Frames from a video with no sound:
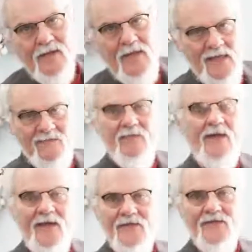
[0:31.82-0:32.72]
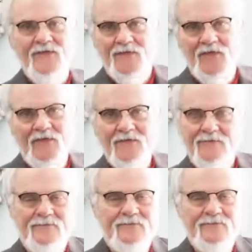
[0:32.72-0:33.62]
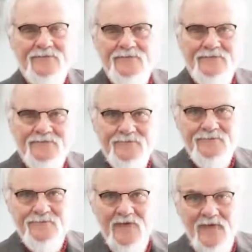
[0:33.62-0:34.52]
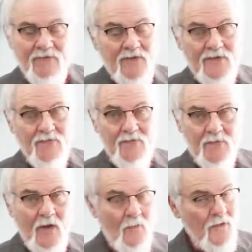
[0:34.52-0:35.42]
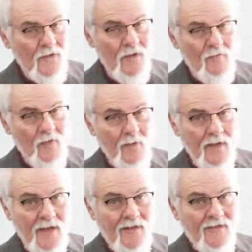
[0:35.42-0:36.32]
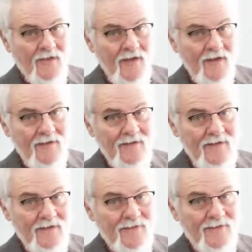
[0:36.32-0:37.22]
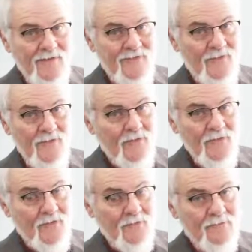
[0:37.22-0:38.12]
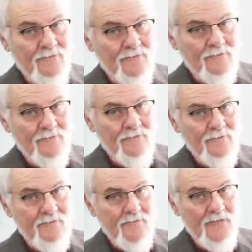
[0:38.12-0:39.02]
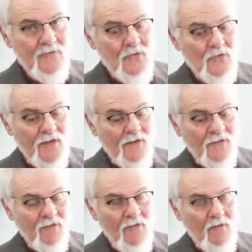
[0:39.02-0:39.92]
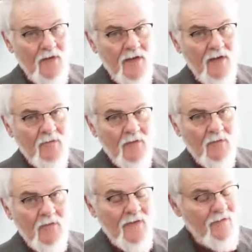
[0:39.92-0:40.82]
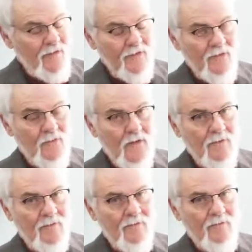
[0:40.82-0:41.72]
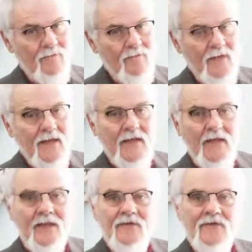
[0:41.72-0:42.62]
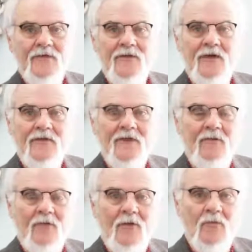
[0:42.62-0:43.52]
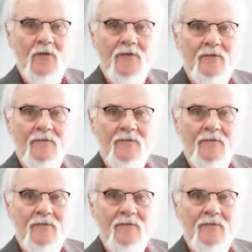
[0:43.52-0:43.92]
And everybody has this thought. If it didn't come from God, where did it come from? And it's universal. You could take a survey right now of people and they think this way. And here's the thought that they run with.